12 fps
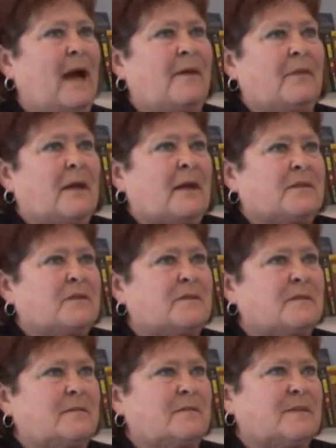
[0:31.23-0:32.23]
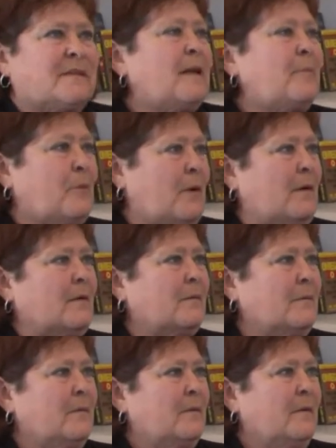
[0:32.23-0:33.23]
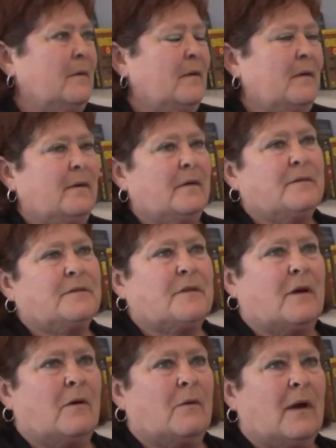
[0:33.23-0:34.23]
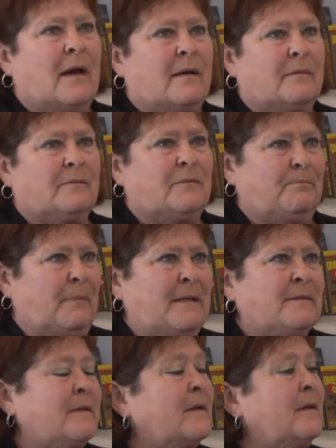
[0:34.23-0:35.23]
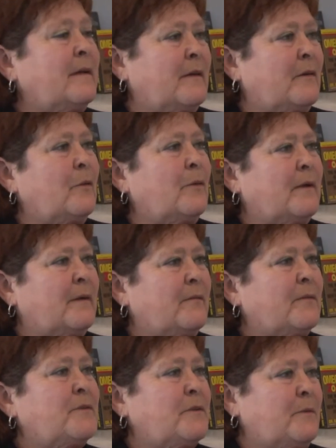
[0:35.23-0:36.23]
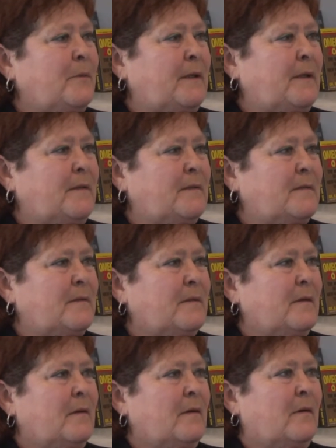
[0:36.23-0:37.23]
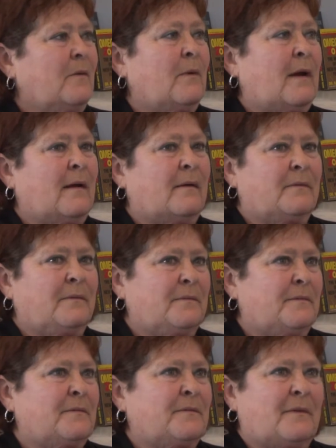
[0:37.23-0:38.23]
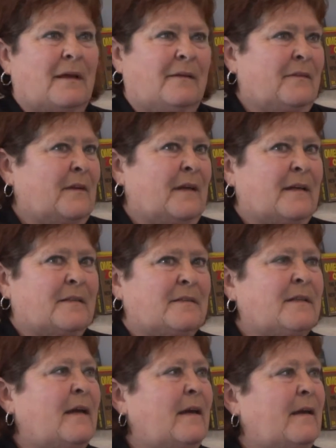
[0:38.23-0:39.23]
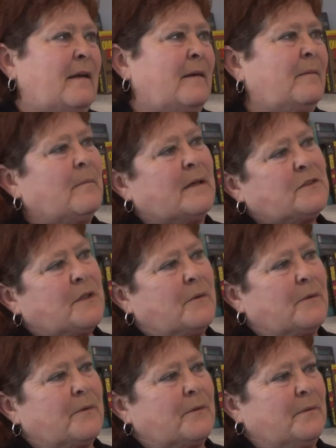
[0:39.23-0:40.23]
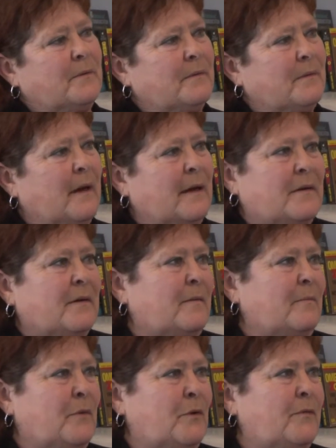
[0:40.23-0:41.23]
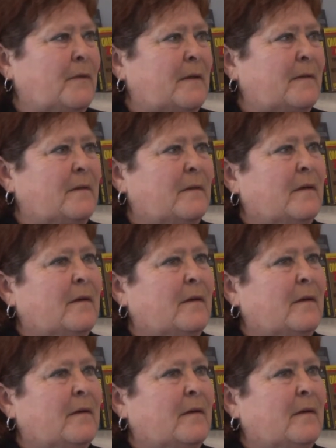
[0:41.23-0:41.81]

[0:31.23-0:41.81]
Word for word: I thought I just slept wrong, mm -hmm. so I basically ignored it for two weeks. Well, the next day, my shoulder, I couldn't move it.